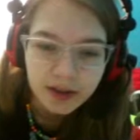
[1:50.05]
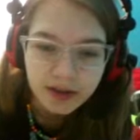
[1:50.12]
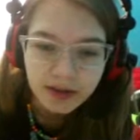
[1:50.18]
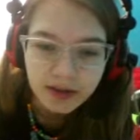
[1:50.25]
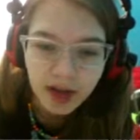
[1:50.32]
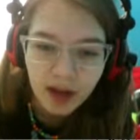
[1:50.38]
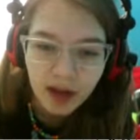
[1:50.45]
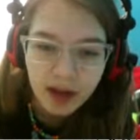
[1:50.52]

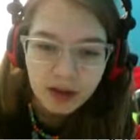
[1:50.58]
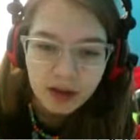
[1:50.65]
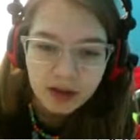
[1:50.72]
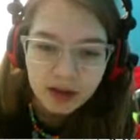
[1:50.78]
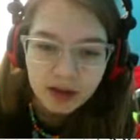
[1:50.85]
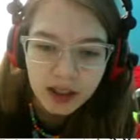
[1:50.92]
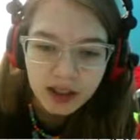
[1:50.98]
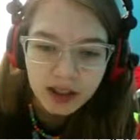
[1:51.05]
And hold
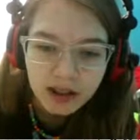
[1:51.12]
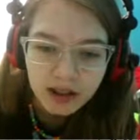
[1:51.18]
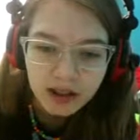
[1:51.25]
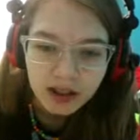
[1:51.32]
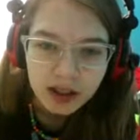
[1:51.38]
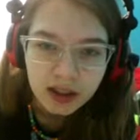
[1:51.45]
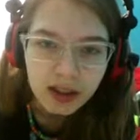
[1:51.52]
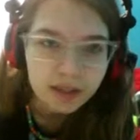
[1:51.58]
on,
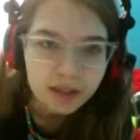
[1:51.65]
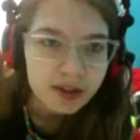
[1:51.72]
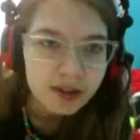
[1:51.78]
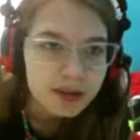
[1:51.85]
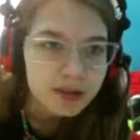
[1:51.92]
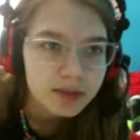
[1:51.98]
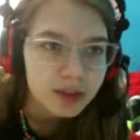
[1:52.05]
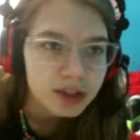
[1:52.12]
let me just make
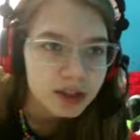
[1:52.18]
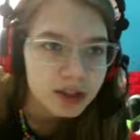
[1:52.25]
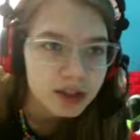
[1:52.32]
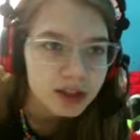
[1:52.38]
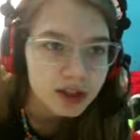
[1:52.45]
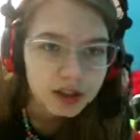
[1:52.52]
sure.